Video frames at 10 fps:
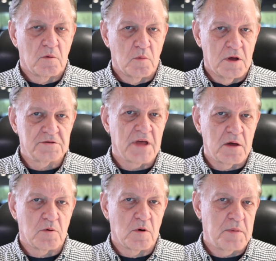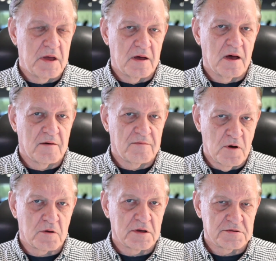Wednesday will be a
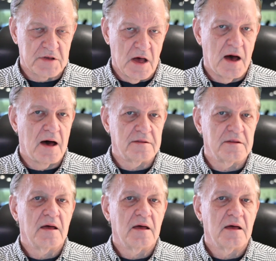focus on